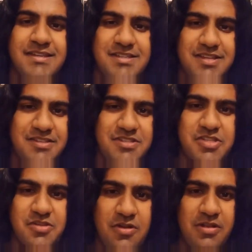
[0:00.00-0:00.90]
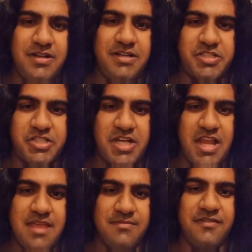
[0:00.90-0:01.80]
to insult and
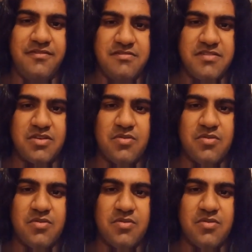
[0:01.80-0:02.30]
shame Vivek